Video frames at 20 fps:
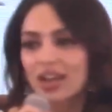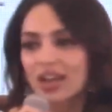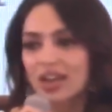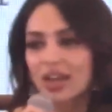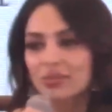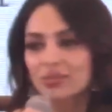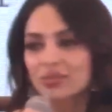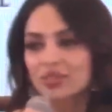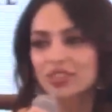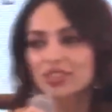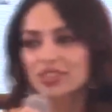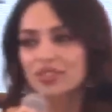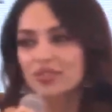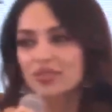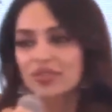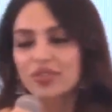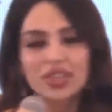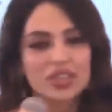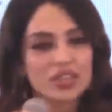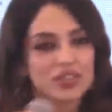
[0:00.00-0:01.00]
I'm
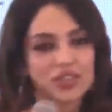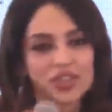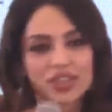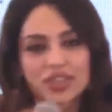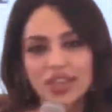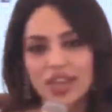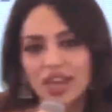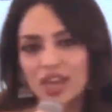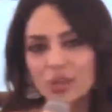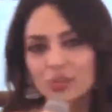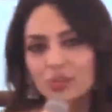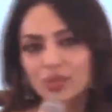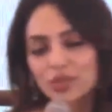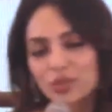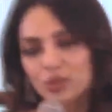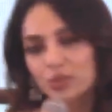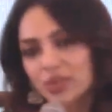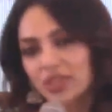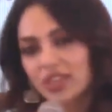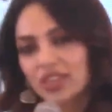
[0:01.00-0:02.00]
just very, very happy
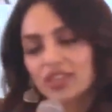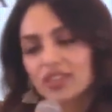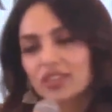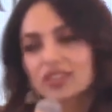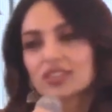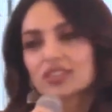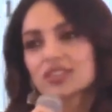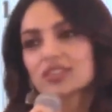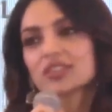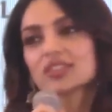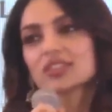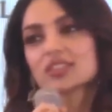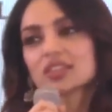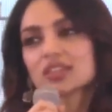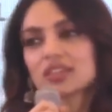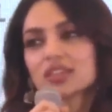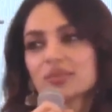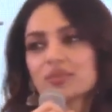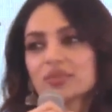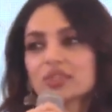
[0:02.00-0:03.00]
to be here. This
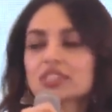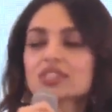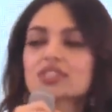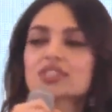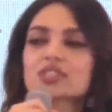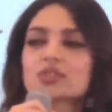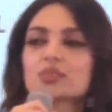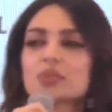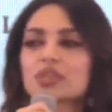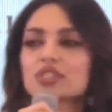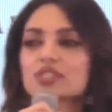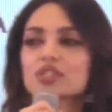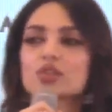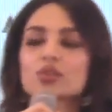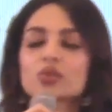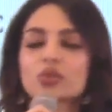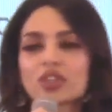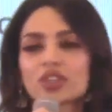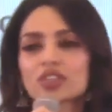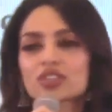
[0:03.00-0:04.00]
is a special
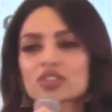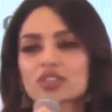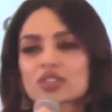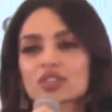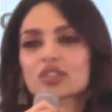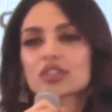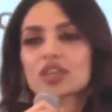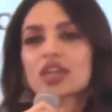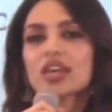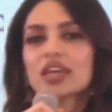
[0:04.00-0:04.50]
location.